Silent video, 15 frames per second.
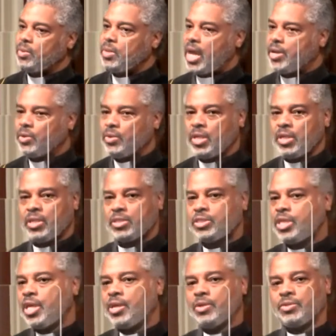not only the
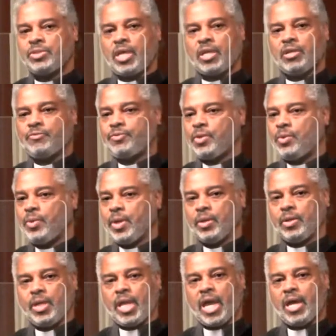tears that are flowing
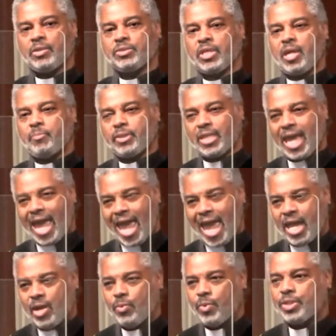on the outside, but the
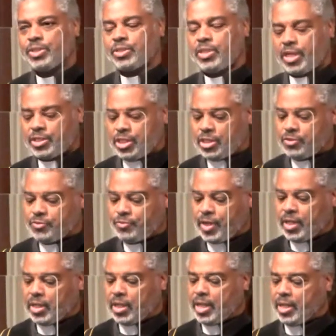anguish that she's
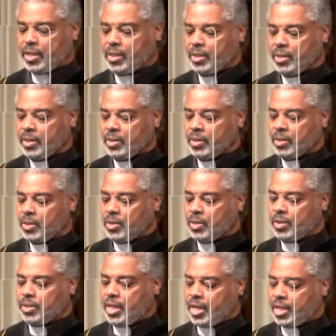feeling
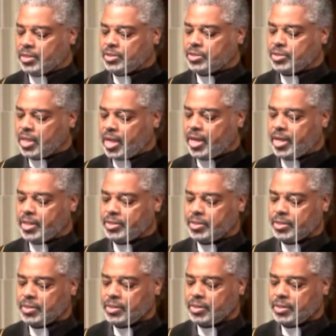on the inside.